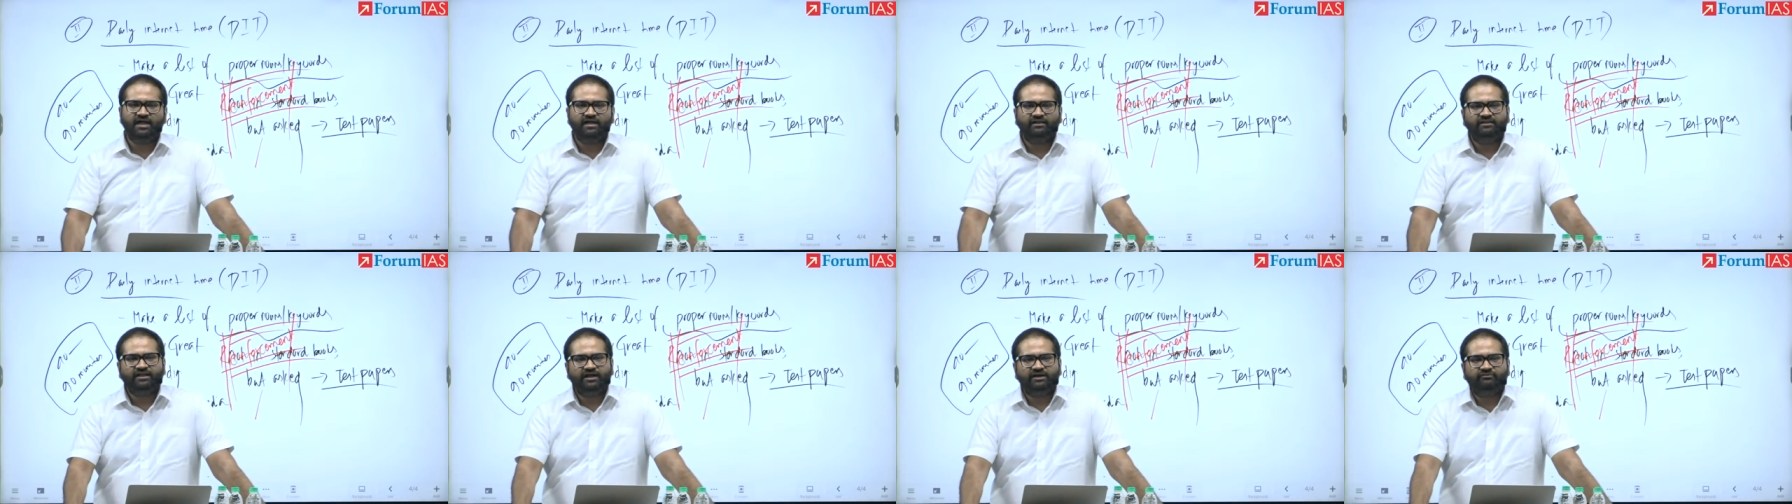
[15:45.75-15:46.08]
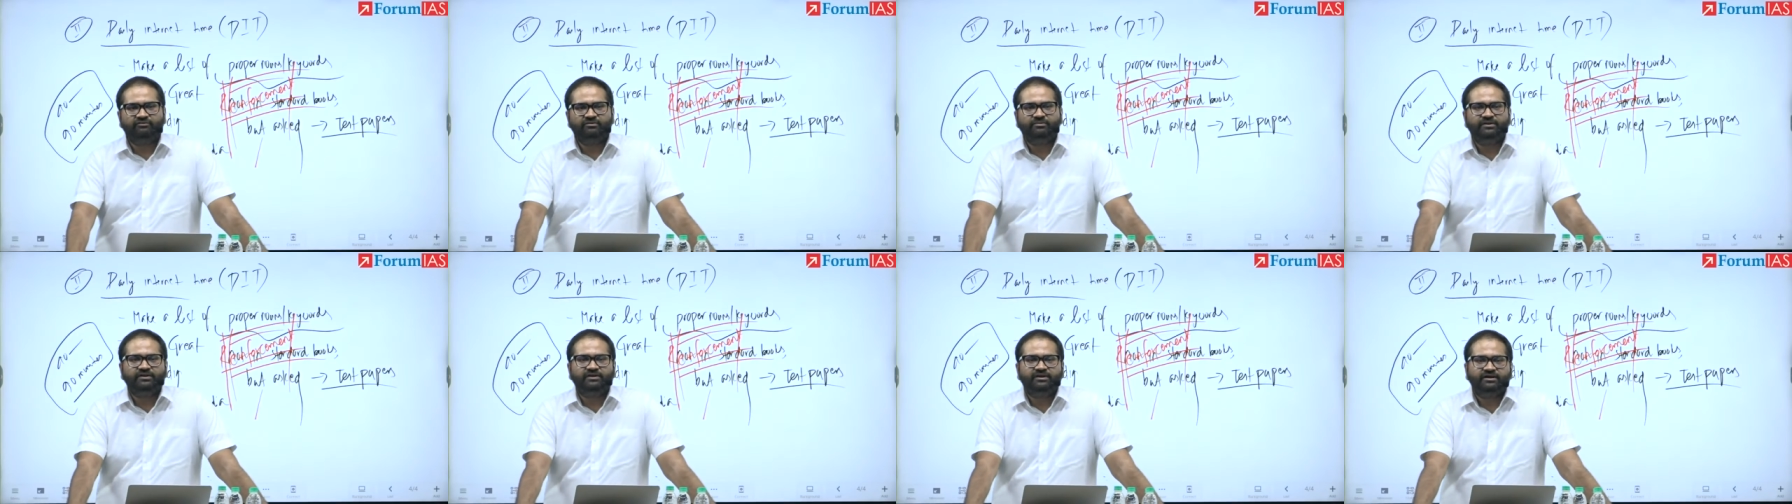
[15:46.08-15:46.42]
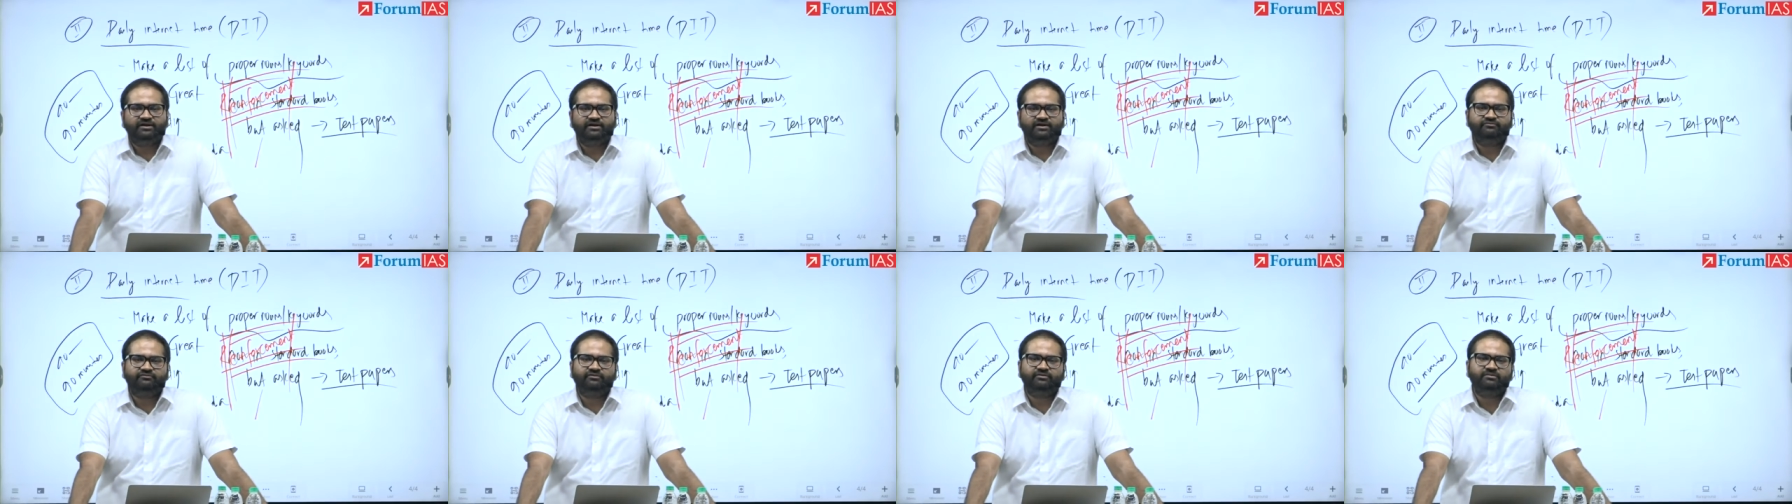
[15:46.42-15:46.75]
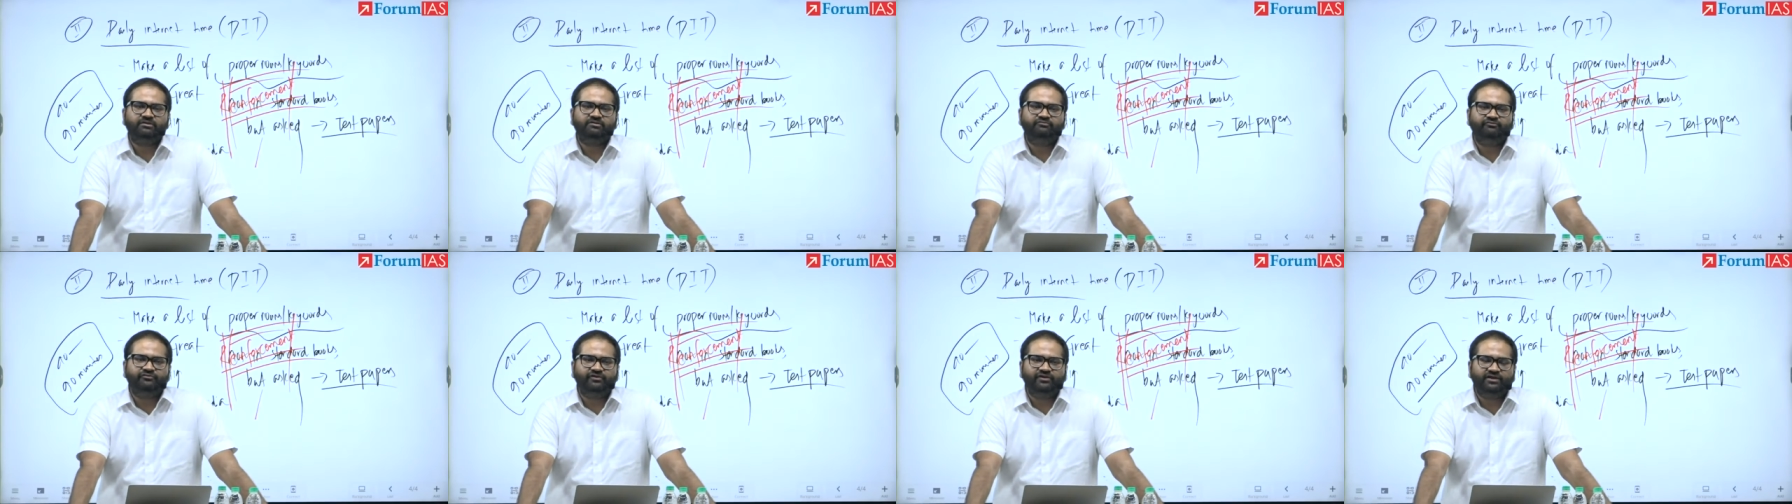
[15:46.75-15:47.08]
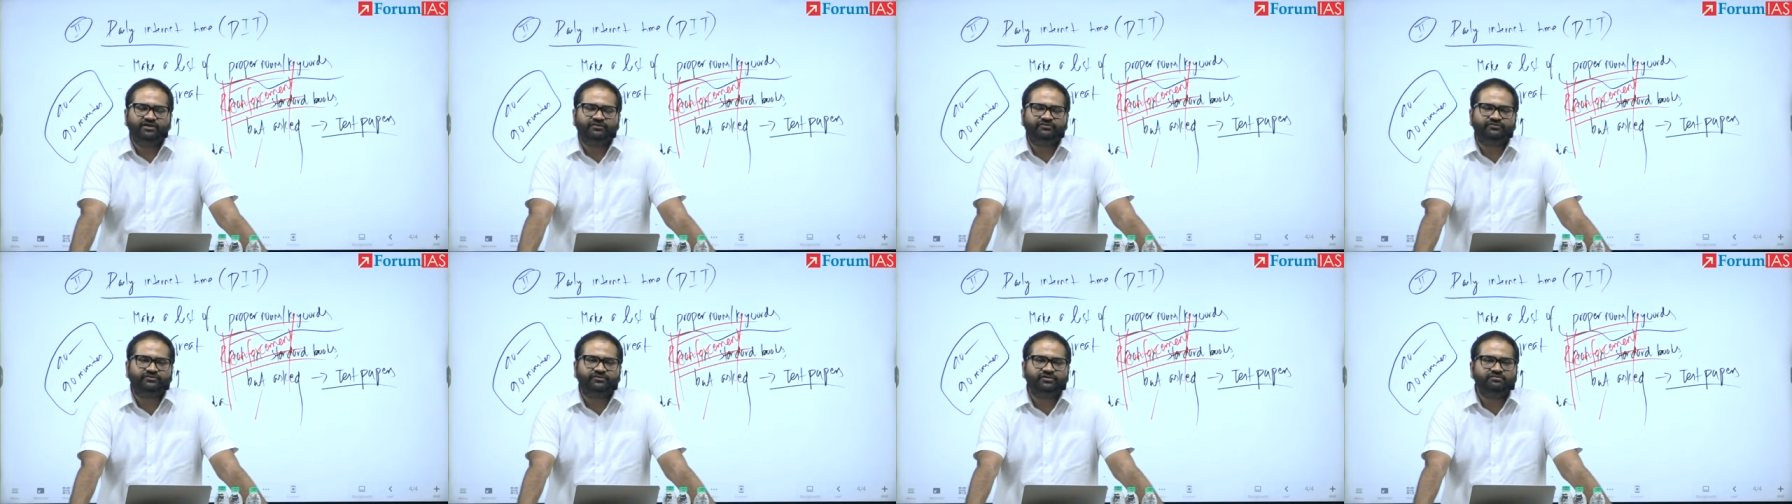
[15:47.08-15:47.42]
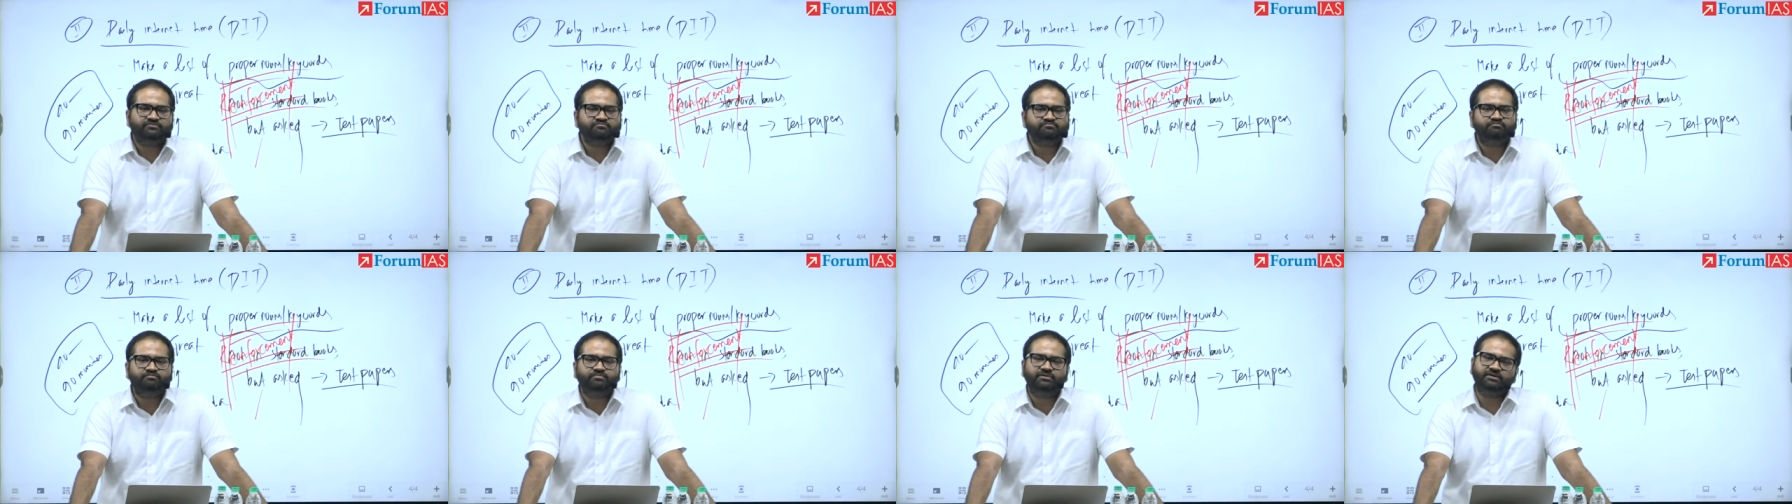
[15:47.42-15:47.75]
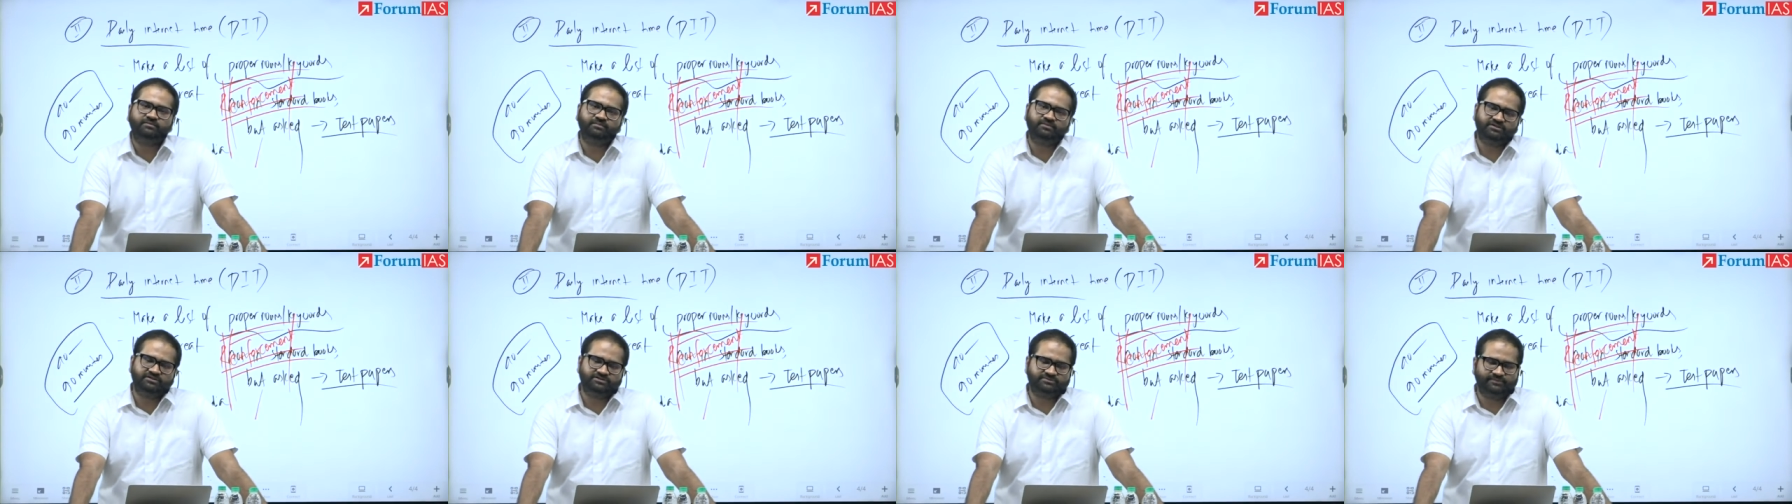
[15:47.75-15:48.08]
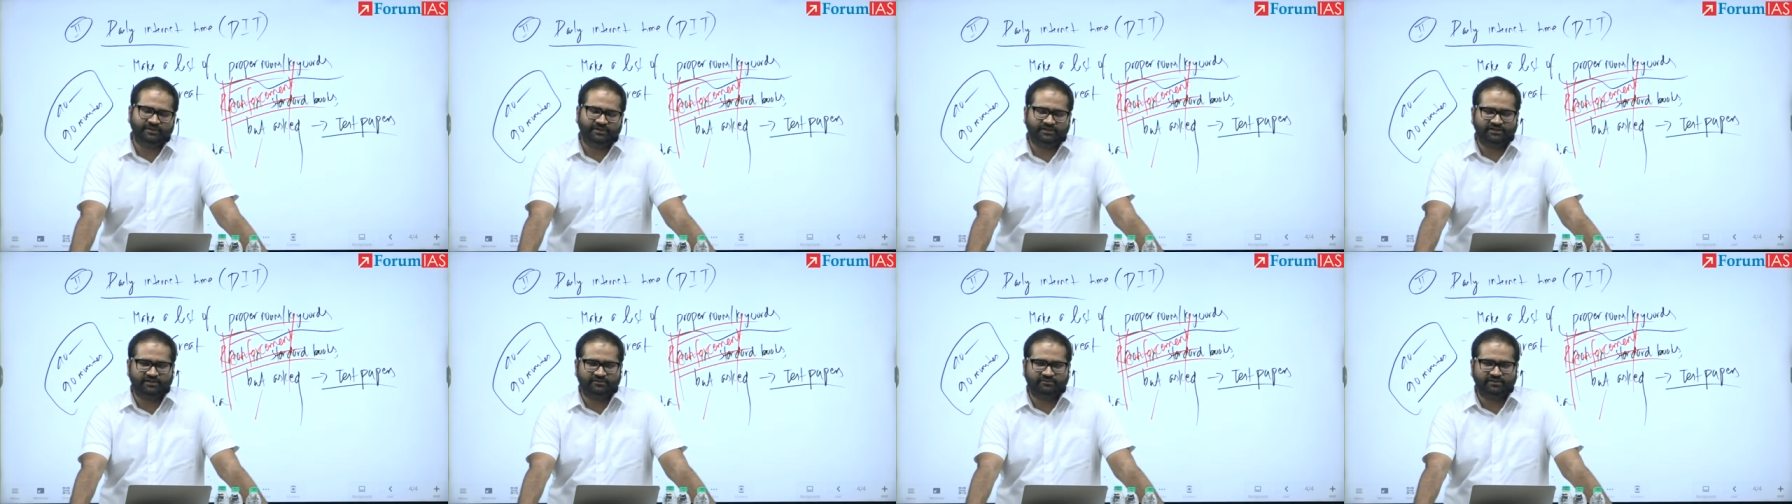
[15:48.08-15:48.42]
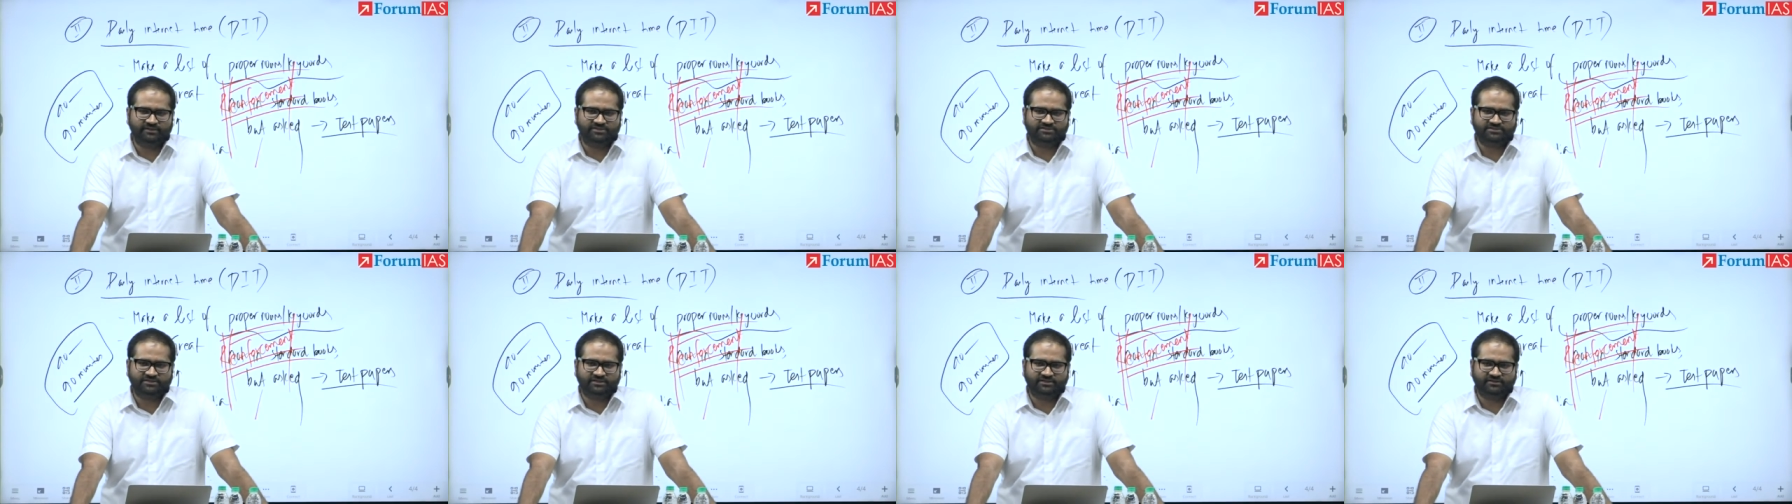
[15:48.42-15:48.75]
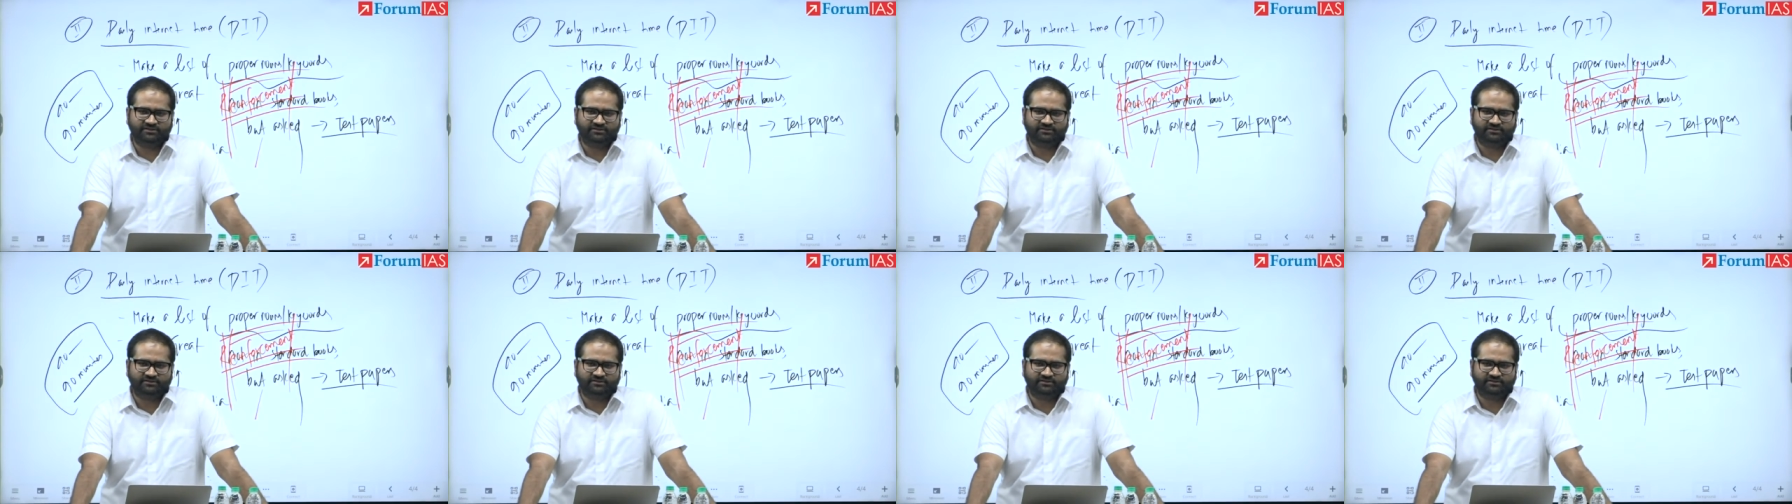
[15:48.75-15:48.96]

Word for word: that will be written from a very simple perspective, bacha.